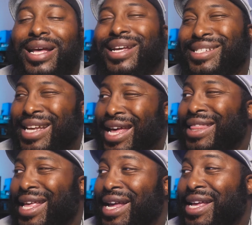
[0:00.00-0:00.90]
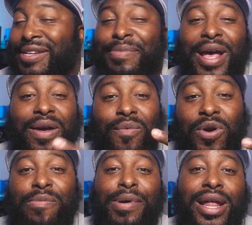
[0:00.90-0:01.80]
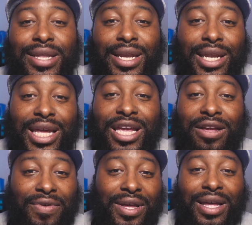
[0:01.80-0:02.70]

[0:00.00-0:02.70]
Sad thing is, man, we're about to leave.